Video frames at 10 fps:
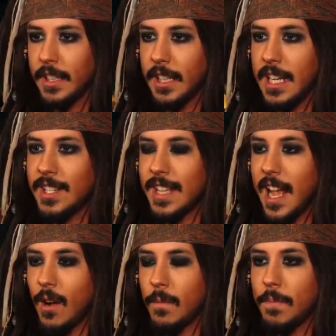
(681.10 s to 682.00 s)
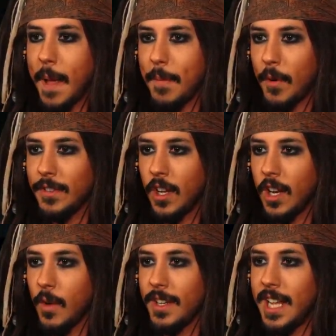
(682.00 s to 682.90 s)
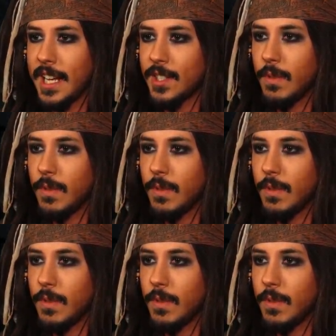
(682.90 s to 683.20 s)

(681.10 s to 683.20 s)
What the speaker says: is now tampering the lower decks. We